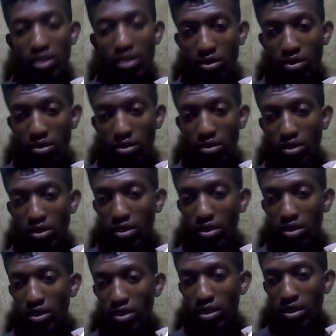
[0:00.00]
So in
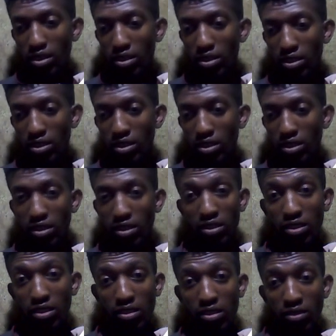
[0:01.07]
this case,
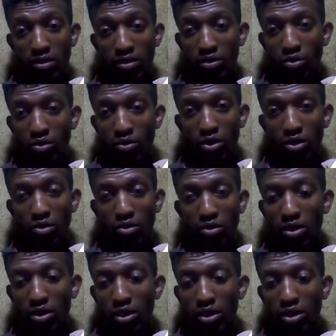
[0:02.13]
what
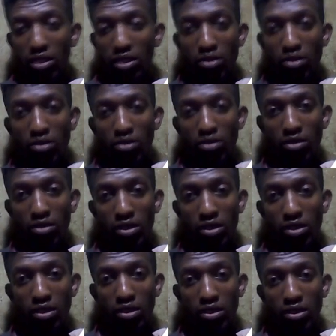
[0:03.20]
we're gonna do
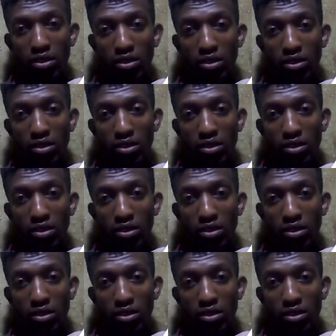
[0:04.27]
is,